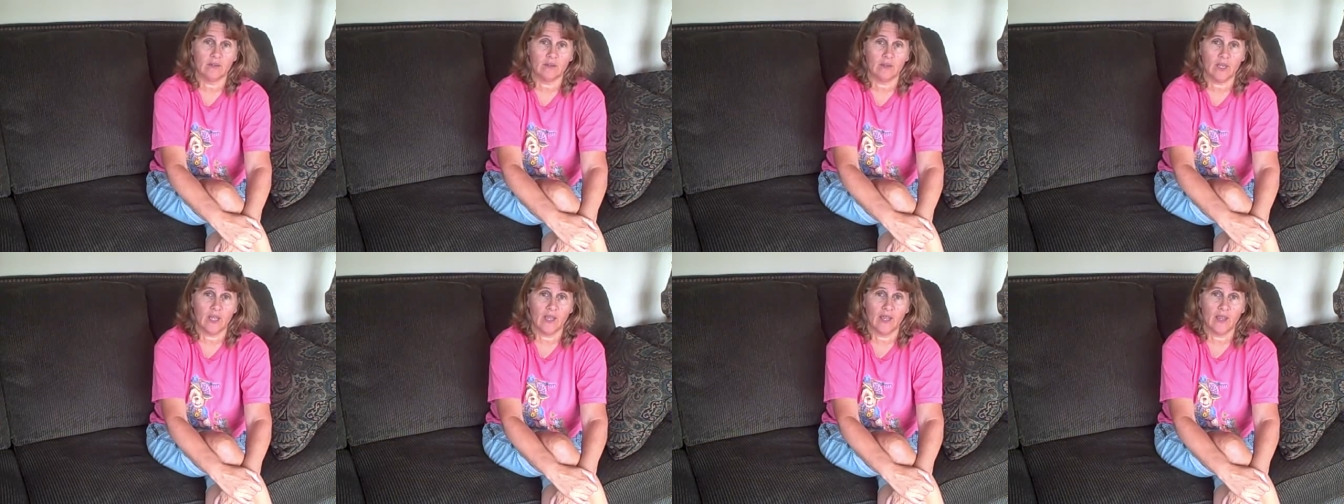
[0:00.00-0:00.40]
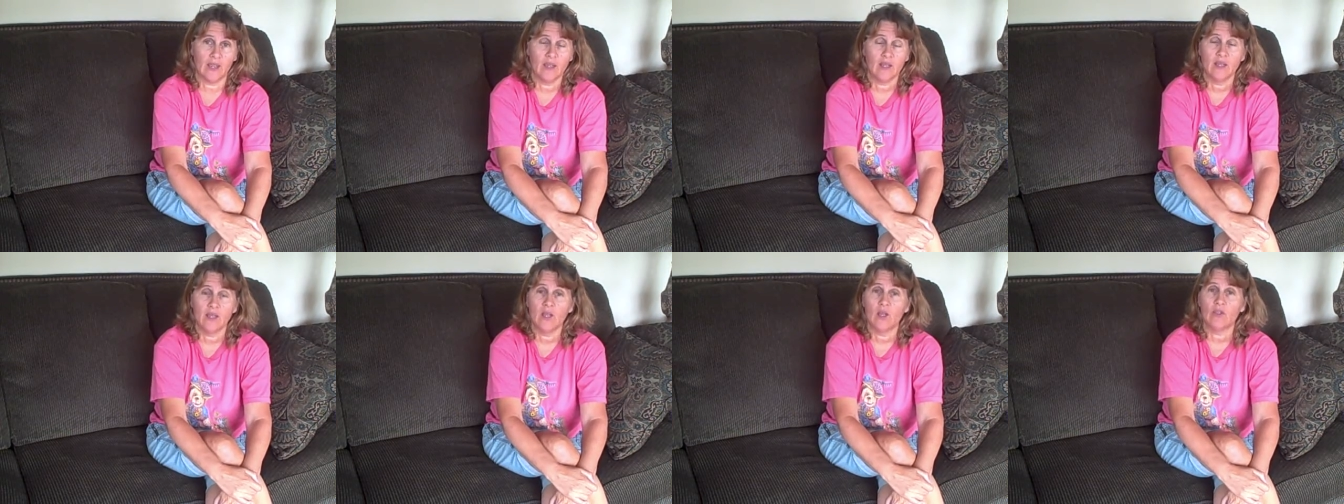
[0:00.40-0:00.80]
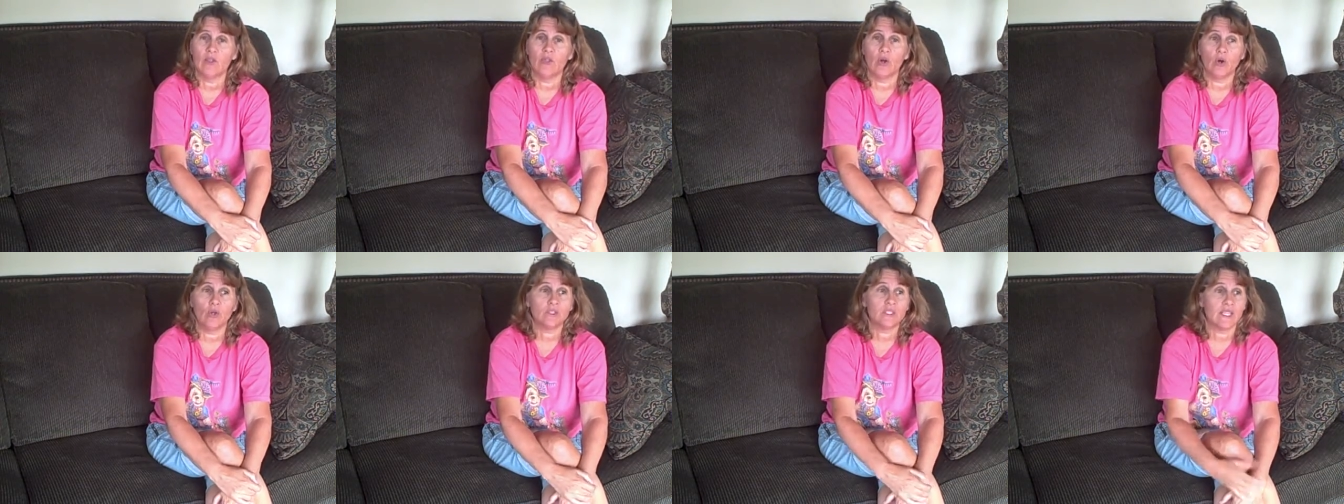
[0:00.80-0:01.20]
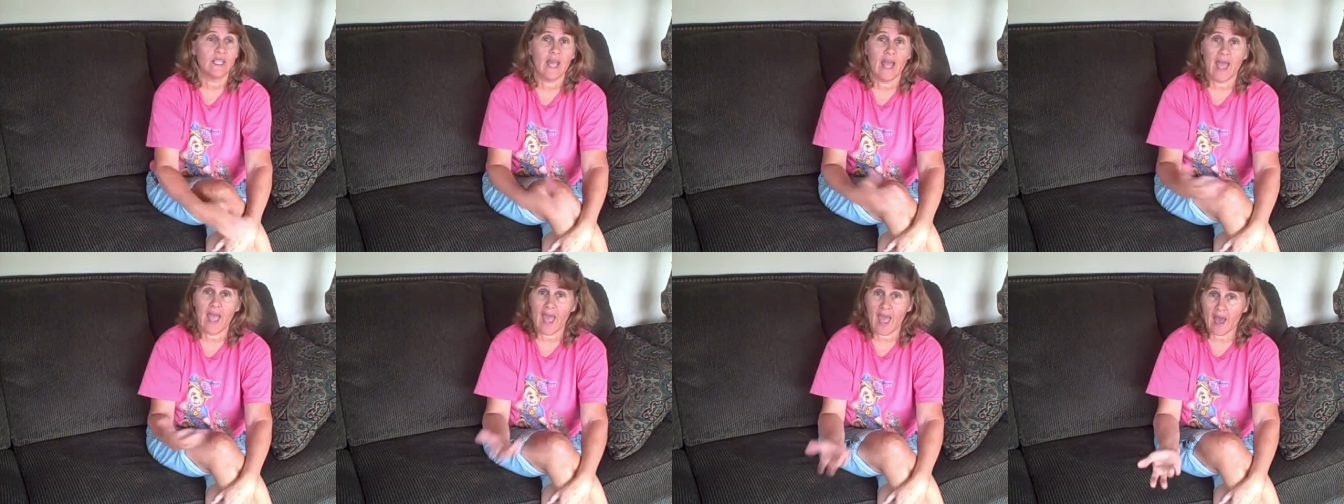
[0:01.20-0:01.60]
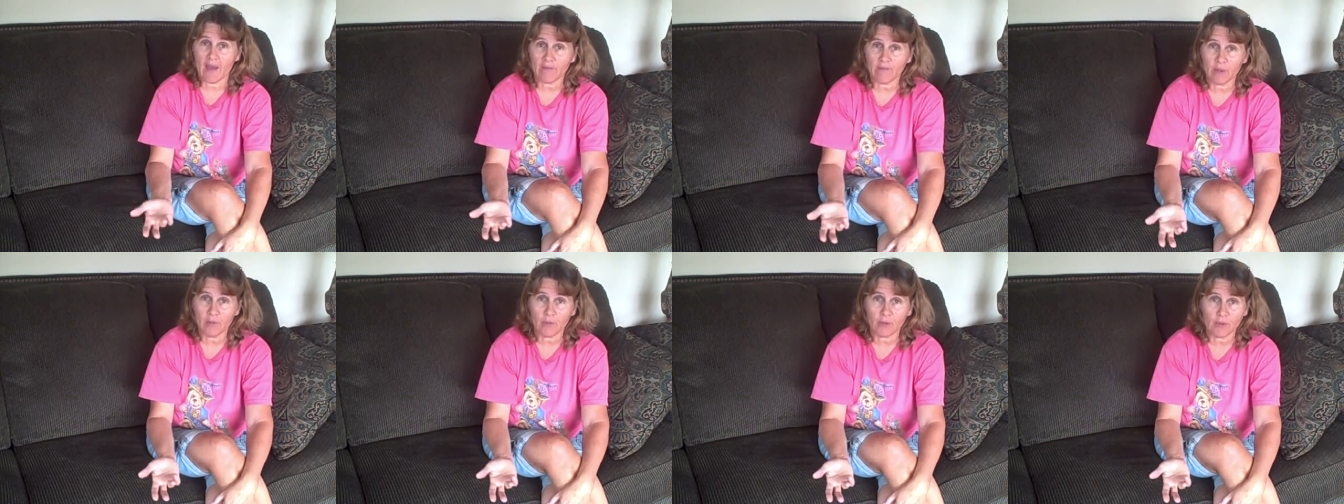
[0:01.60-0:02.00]
Okay, those that
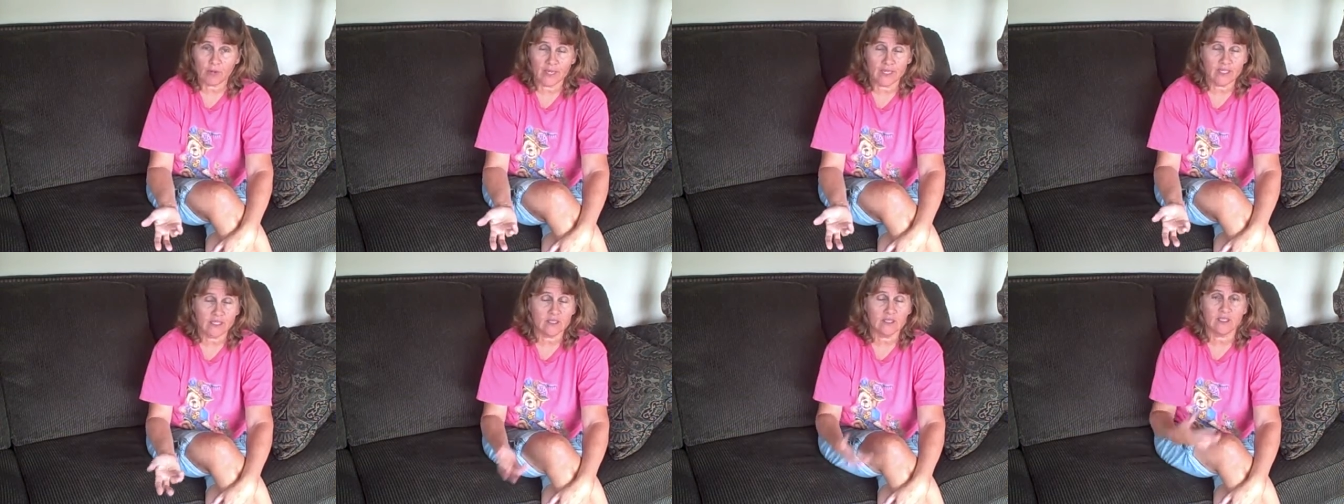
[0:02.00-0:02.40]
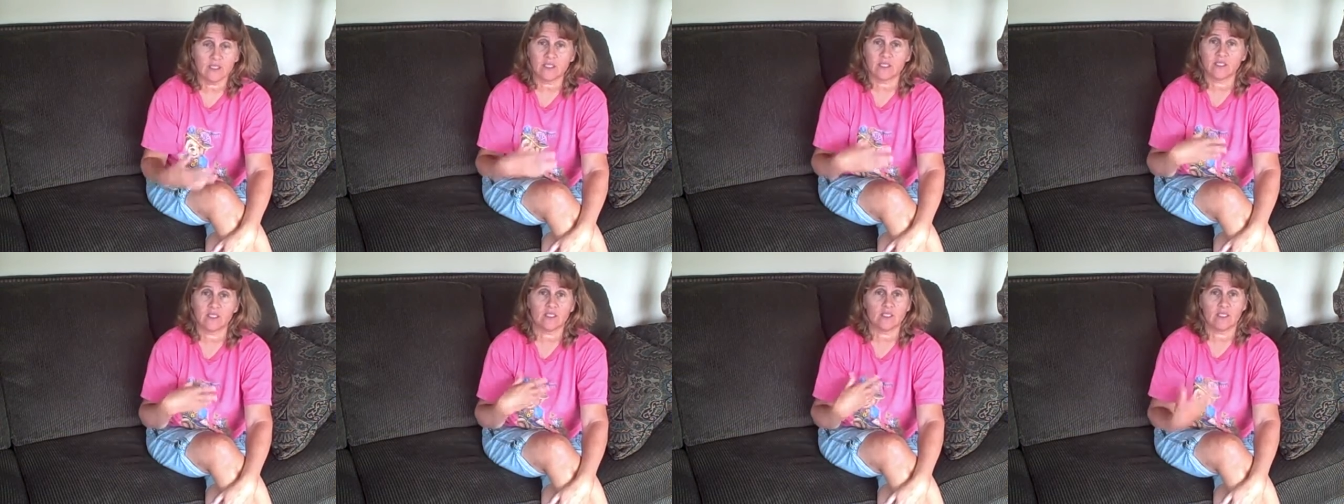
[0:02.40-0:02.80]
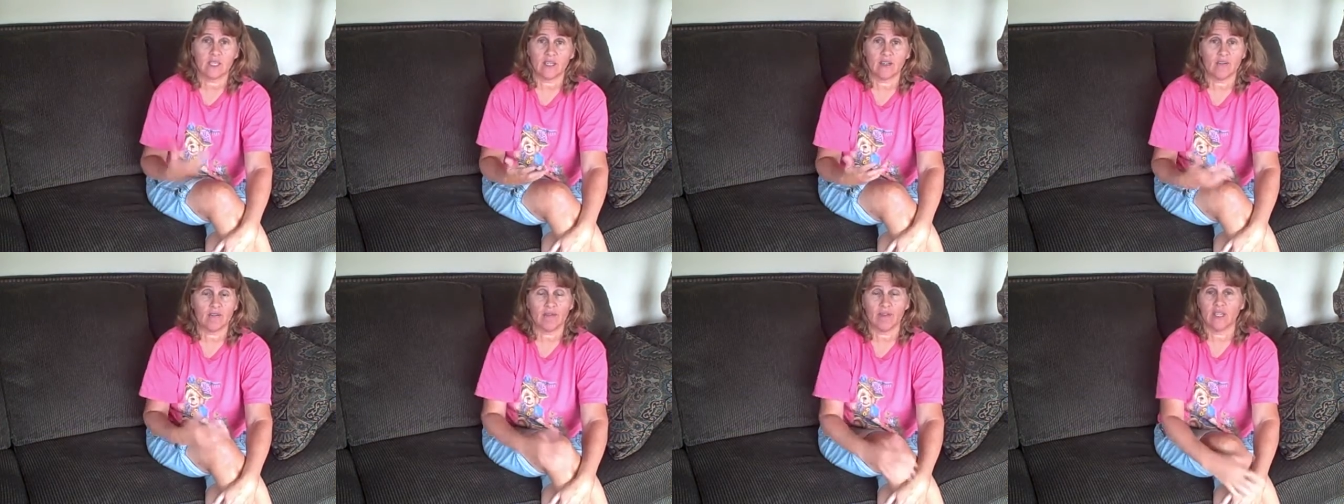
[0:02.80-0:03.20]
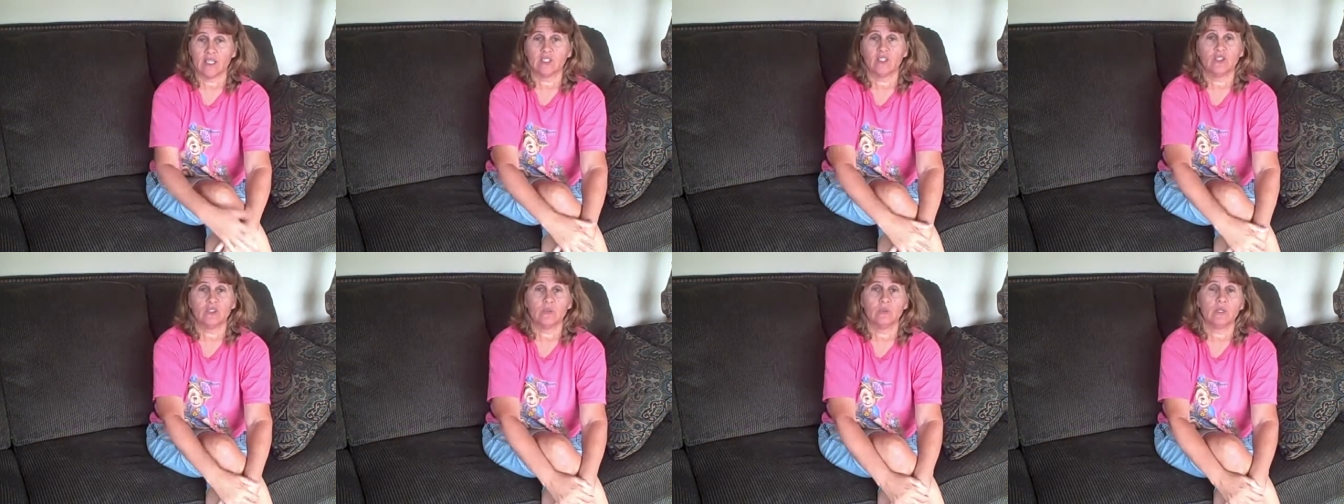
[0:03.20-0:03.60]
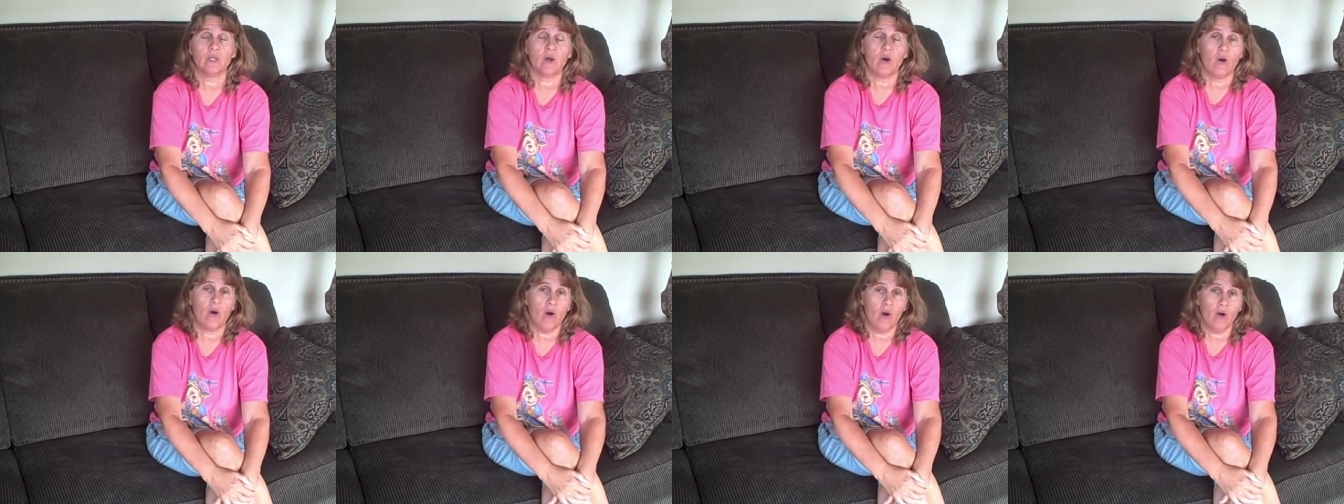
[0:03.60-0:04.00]
have upgraded, this does not affect you
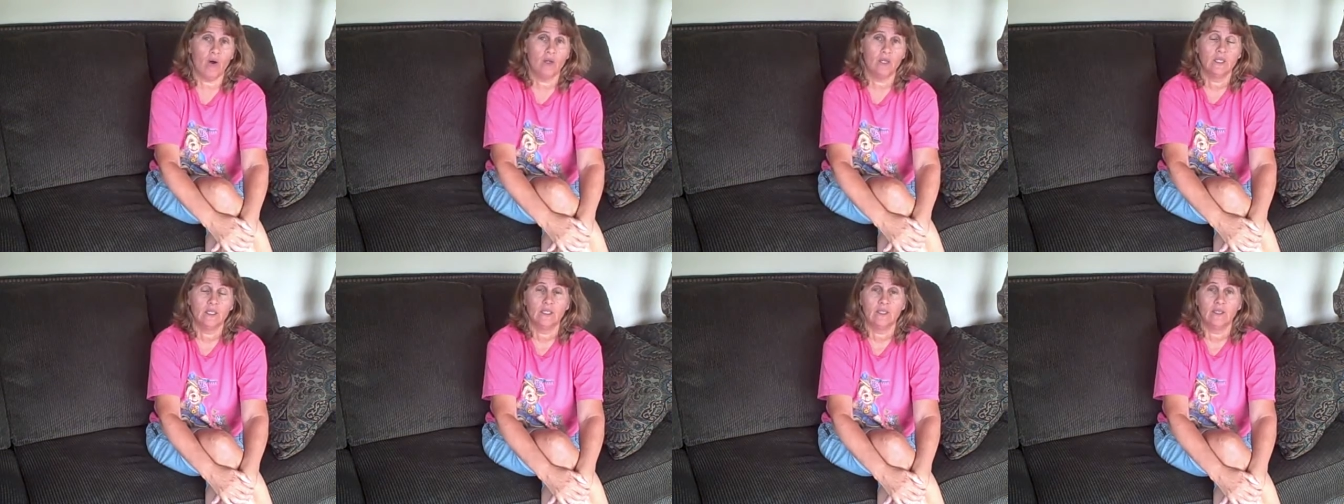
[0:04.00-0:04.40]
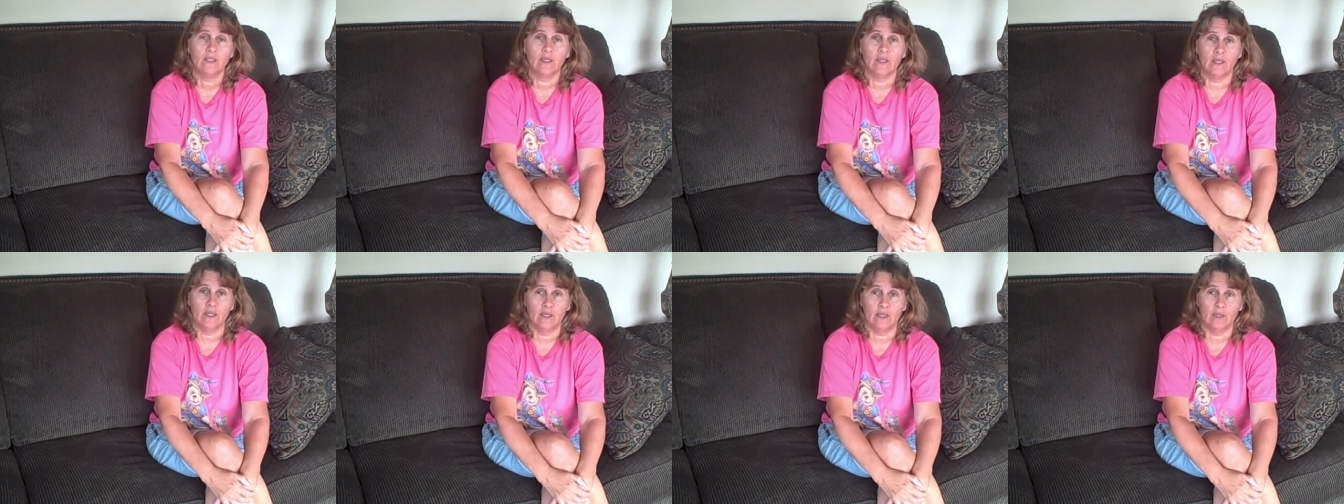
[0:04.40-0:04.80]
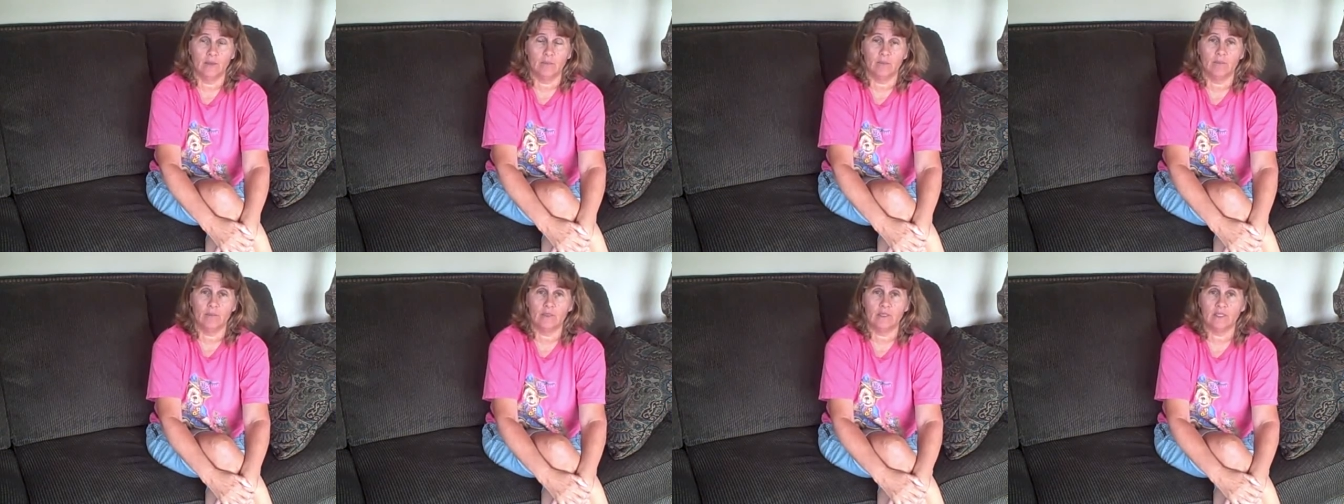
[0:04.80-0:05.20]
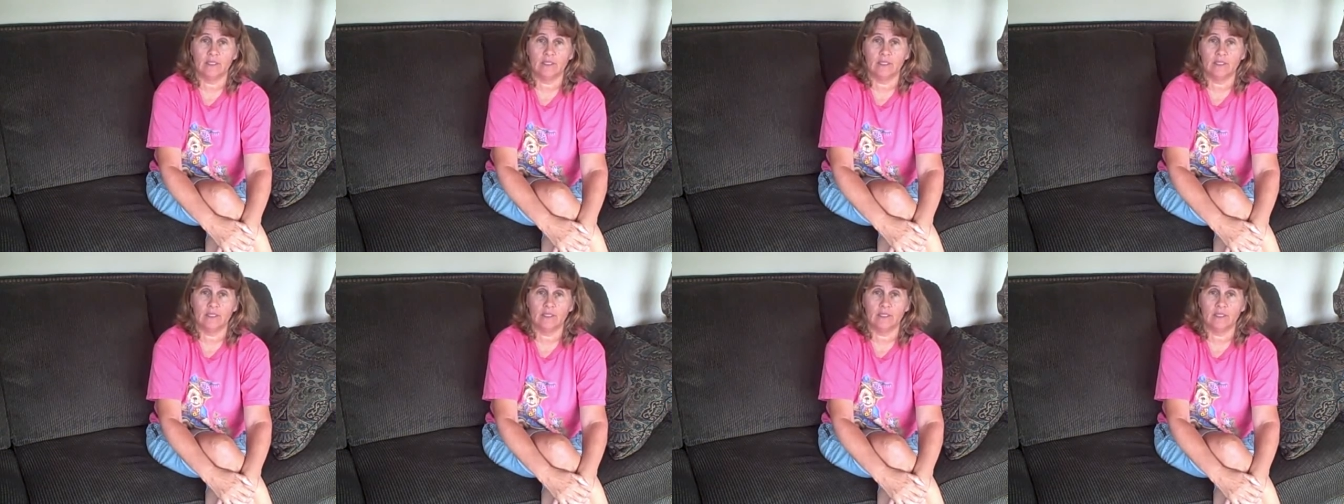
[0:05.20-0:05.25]
at all. Um,